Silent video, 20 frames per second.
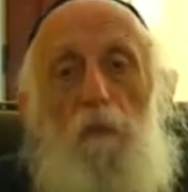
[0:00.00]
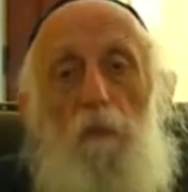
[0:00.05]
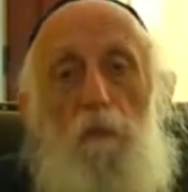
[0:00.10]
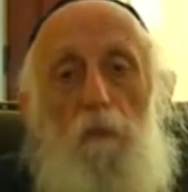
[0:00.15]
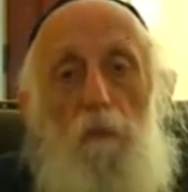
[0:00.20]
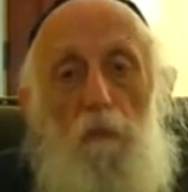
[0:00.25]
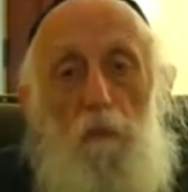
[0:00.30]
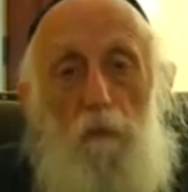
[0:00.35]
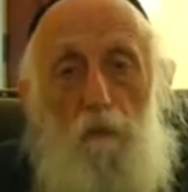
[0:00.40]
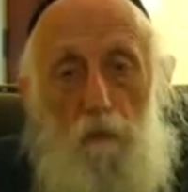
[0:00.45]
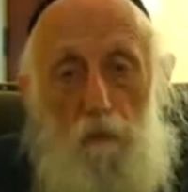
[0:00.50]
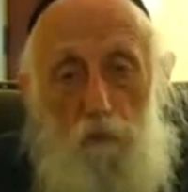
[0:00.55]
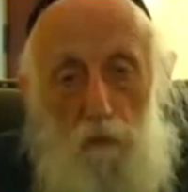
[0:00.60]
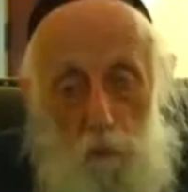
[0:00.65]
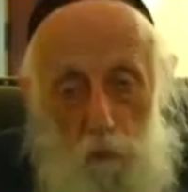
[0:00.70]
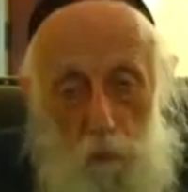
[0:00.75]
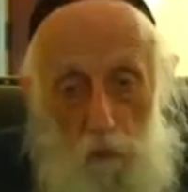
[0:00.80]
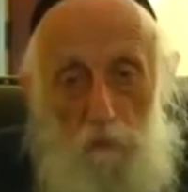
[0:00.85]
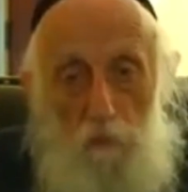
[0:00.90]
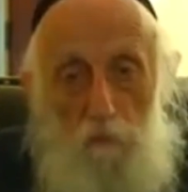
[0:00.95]
that
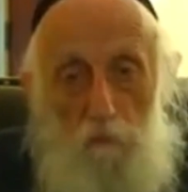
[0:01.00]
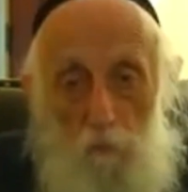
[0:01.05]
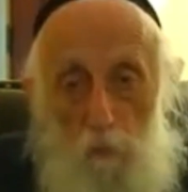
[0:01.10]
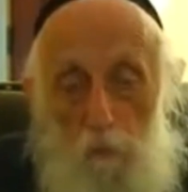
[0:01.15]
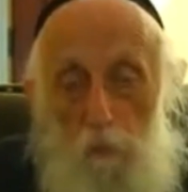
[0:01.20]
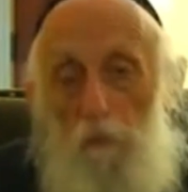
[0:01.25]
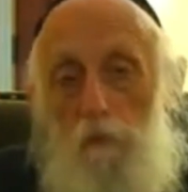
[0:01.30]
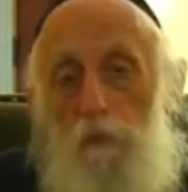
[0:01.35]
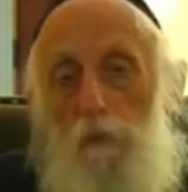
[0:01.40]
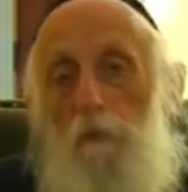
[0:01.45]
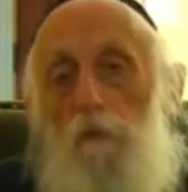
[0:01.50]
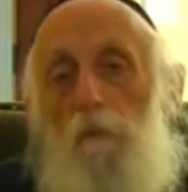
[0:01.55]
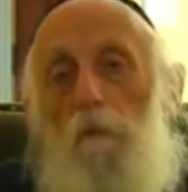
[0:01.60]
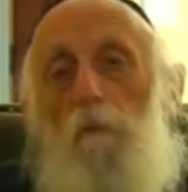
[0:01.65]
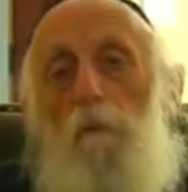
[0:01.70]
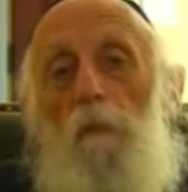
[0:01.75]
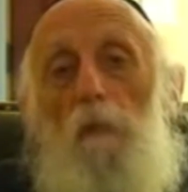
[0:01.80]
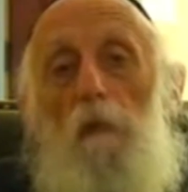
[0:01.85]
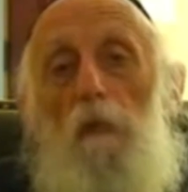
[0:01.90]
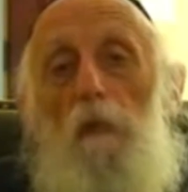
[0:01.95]
constructive
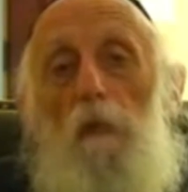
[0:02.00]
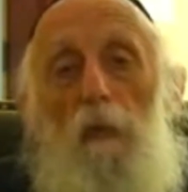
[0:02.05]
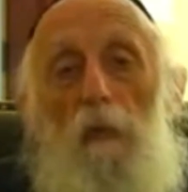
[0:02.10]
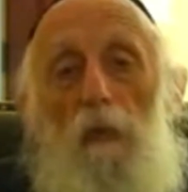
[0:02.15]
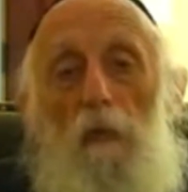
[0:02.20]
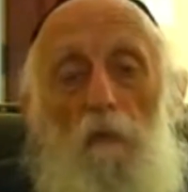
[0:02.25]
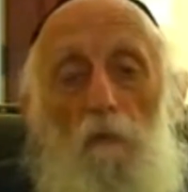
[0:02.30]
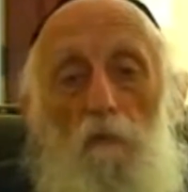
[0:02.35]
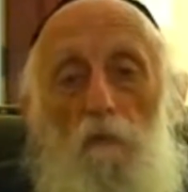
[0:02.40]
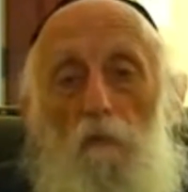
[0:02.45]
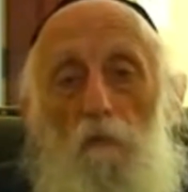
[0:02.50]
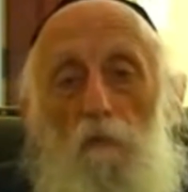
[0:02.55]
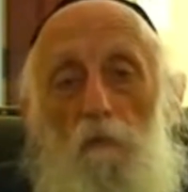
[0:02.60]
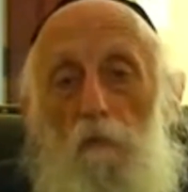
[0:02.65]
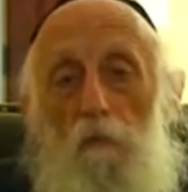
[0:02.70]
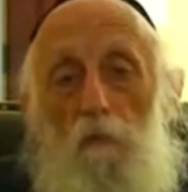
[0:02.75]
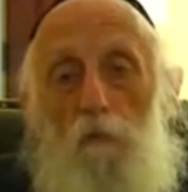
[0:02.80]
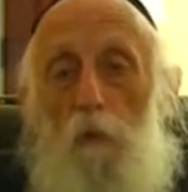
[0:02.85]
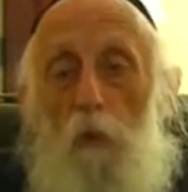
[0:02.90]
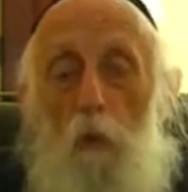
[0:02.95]
criticism
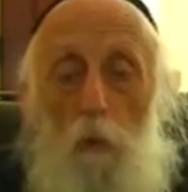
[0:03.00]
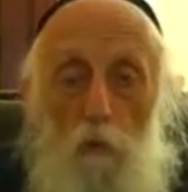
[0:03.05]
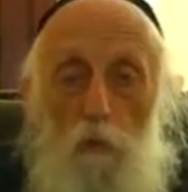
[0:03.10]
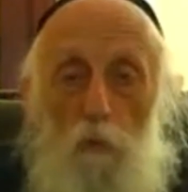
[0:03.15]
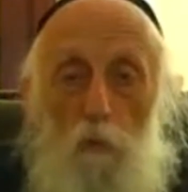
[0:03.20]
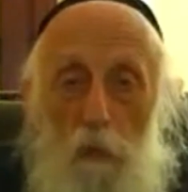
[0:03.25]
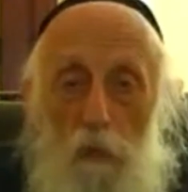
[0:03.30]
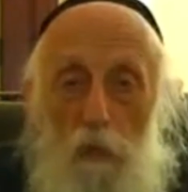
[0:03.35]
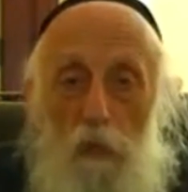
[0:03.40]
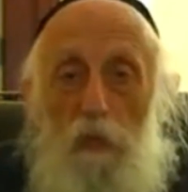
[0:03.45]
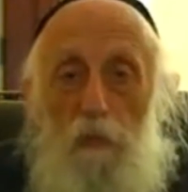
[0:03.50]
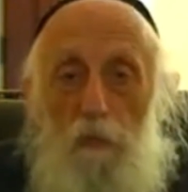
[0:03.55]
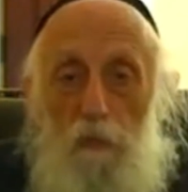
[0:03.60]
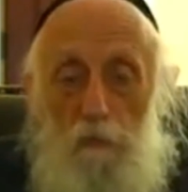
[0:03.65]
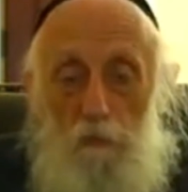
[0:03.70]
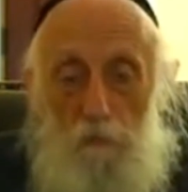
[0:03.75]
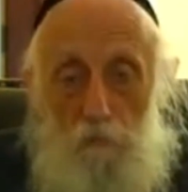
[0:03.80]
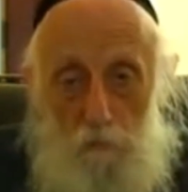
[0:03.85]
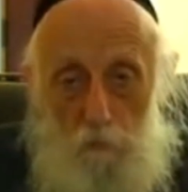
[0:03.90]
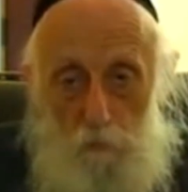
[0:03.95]
is the only way I
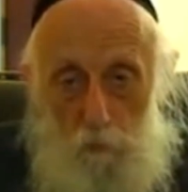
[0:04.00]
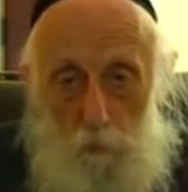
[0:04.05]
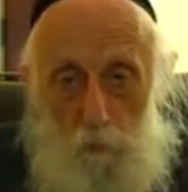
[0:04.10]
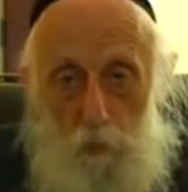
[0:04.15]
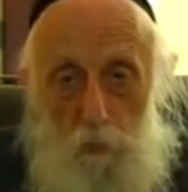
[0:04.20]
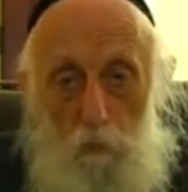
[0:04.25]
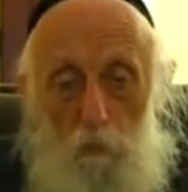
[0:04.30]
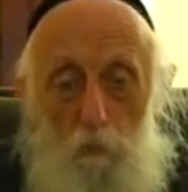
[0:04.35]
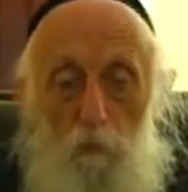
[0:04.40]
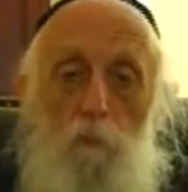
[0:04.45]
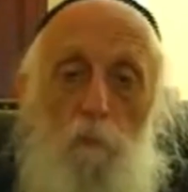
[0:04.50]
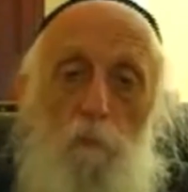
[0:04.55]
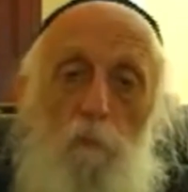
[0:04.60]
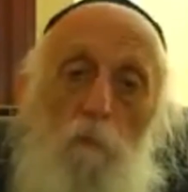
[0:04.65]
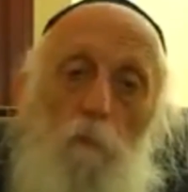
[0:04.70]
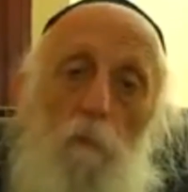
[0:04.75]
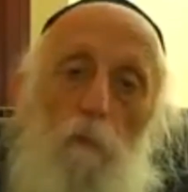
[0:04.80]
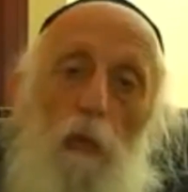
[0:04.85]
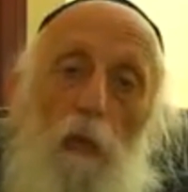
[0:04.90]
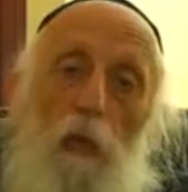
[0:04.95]
can grow.
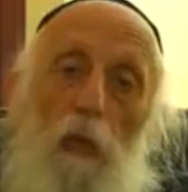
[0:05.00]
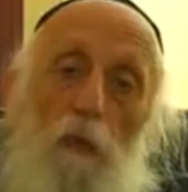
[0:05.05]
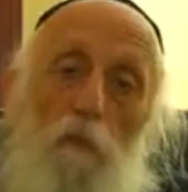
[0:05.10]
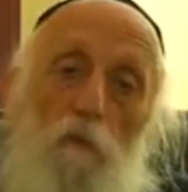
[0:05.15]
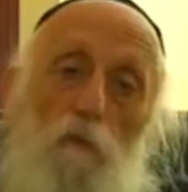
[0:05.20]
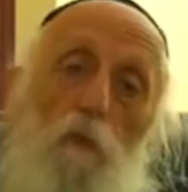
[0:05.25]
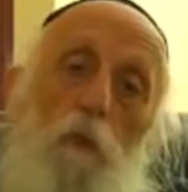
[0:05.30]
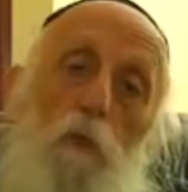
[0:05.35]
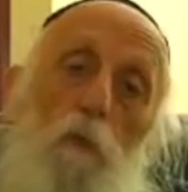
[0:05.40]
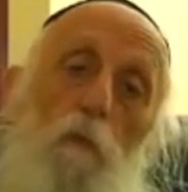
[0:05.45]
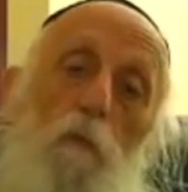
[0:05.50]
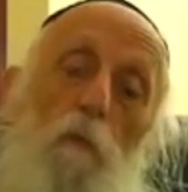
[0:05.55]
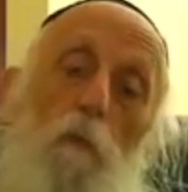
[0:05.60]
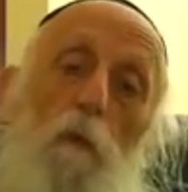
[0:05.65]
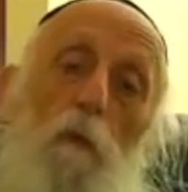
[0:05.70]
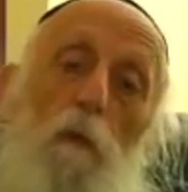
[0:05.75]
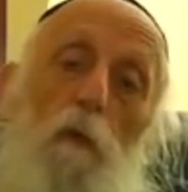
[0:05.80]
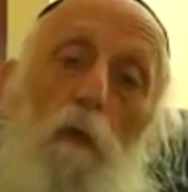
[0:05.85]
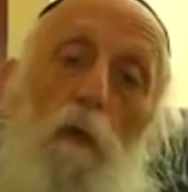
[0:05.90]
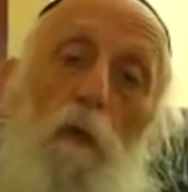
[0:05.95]
And
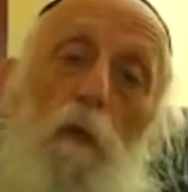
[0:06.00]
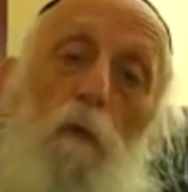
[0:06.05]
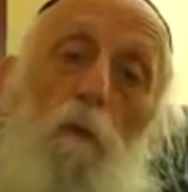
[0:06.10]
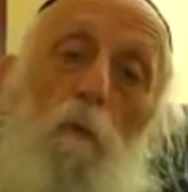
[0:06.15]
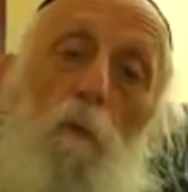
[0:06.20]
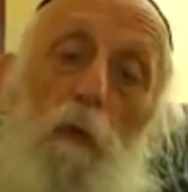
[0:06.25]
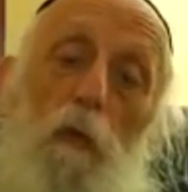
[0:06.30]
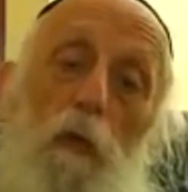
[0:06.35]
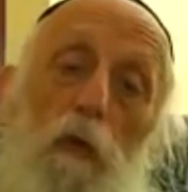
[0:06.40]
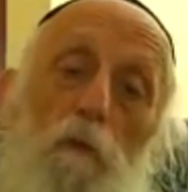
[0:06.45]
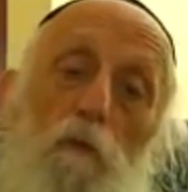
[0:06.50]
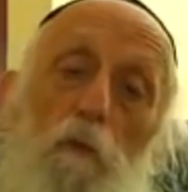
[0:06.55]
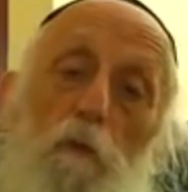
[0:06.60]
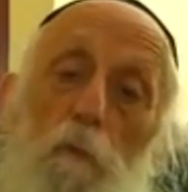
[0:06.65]
so when I